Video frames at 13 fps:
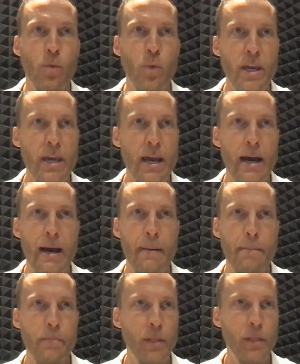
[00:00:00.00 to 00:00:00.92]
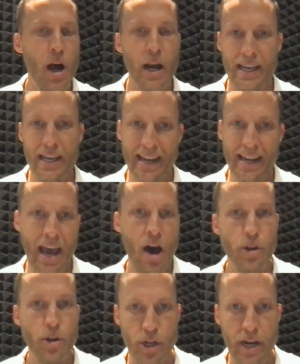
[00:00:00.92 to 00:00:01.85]
We lock in a
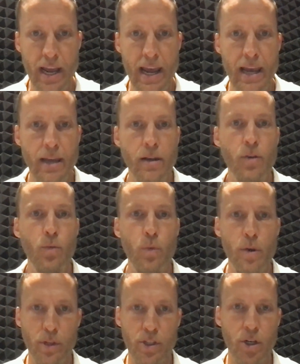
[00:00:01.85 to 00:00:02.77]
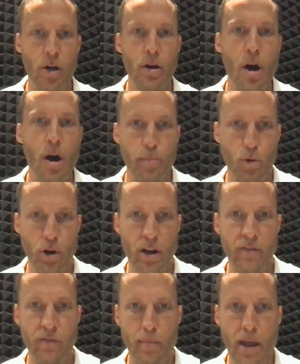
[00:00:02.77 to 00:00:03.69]
calendar date. We would start
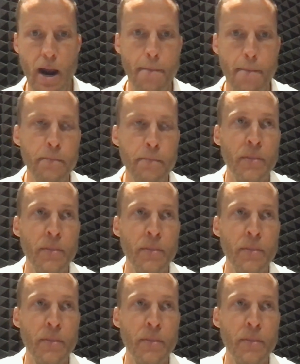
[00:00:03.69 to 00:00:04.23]
onboarding from there.